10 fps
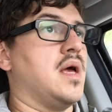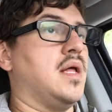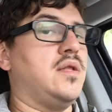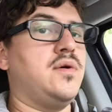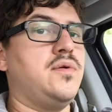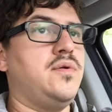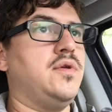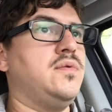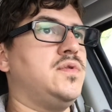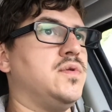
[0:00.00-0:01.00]
Hello,
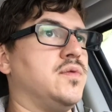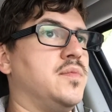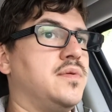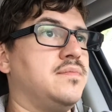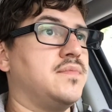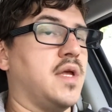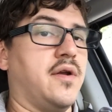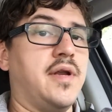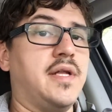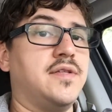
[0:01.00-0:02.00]
YouTube,
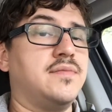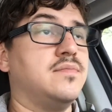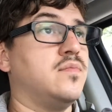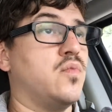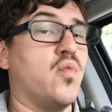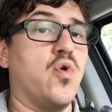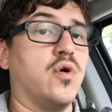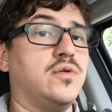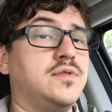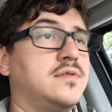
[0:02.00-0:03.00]
Internet,
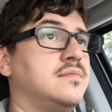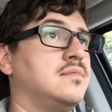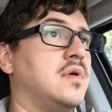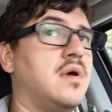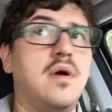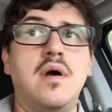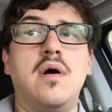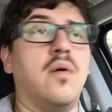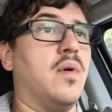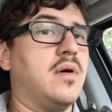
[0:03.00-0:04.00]
world.
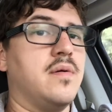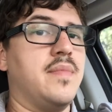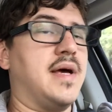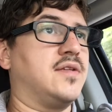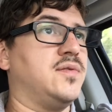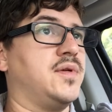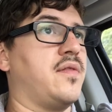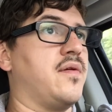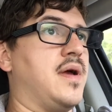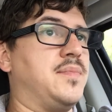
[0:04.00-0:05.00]
Welcome back to
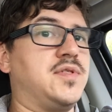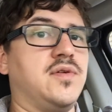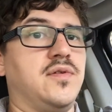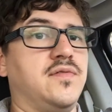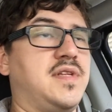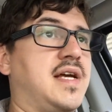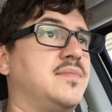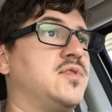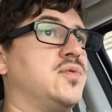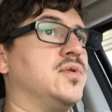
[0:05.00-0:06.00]
another episode of
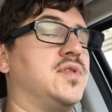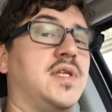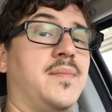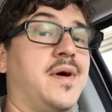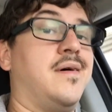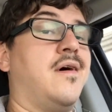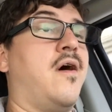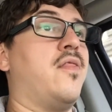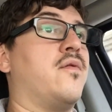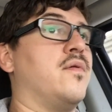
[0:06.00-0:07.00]
Dime Store Cinema
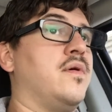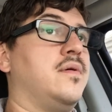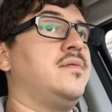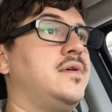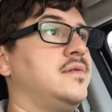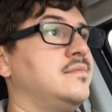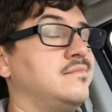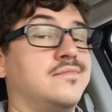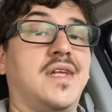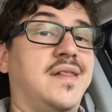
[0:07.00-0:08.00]
on the road.
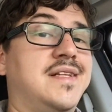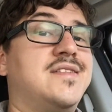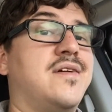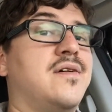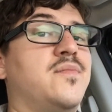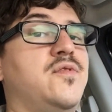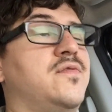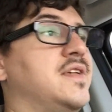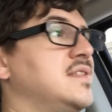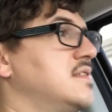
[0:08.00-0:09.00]
Let's talk
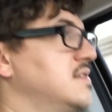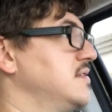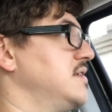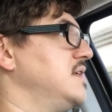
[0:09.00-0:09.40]
movies.